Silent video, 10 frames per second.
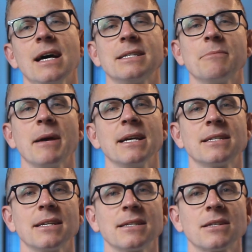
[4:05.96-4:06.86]
as a
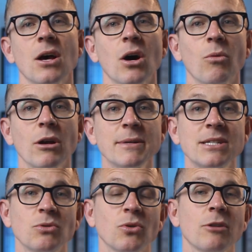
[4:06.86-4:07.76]
bassist? Why do we
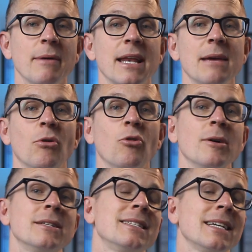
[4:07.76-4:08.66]
still talk about him
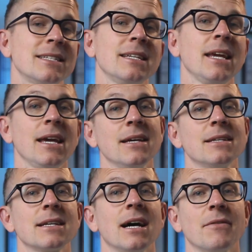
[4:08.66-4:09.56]
almost 60
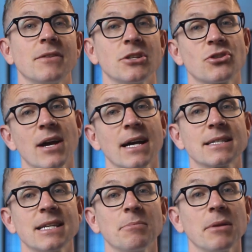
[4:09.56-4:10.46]
years after the
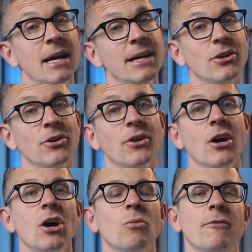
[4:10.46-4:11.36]
tracks he played on
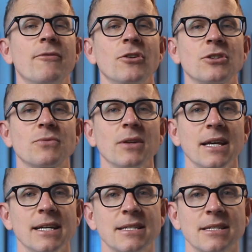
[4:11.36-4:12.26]
were first
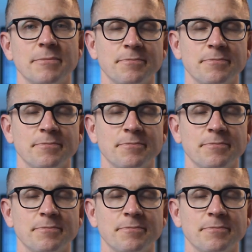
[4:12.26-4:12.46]
released?